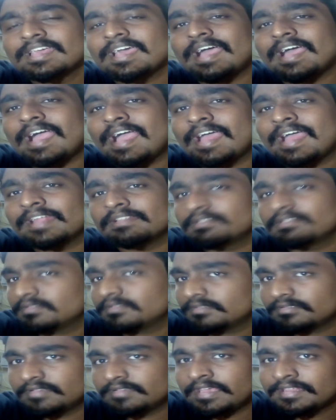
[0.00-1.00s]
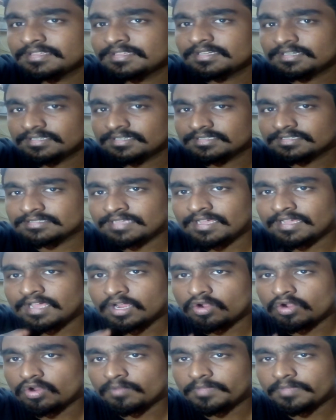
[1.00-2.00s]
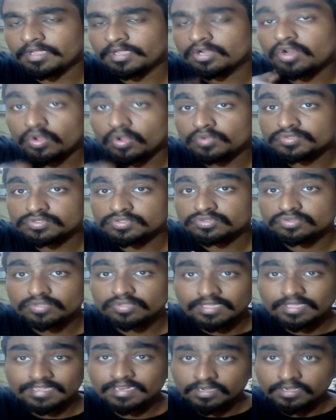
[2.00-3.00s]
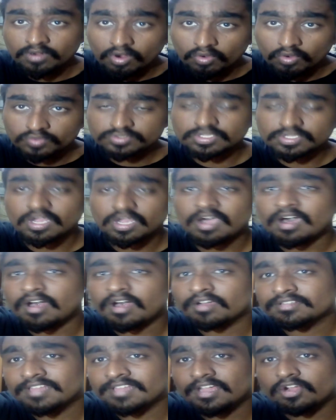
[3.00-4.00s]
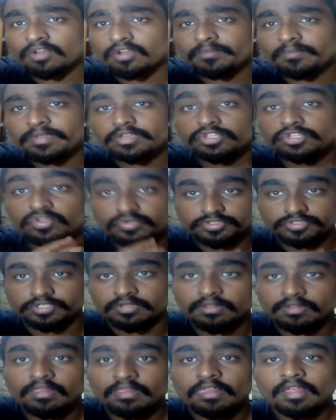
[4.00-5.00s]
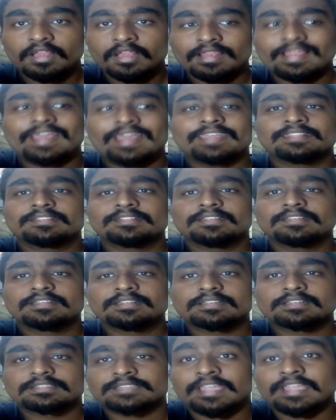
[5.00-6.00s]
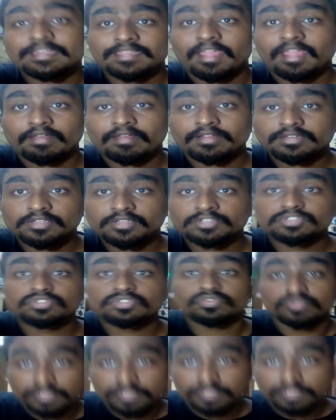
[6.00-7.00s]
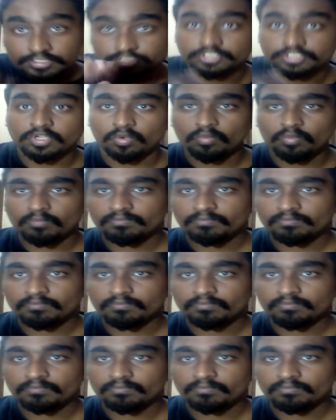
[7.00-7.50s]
And either they are going to be close to the heroes or they are going to be neutral, like side characters to this show.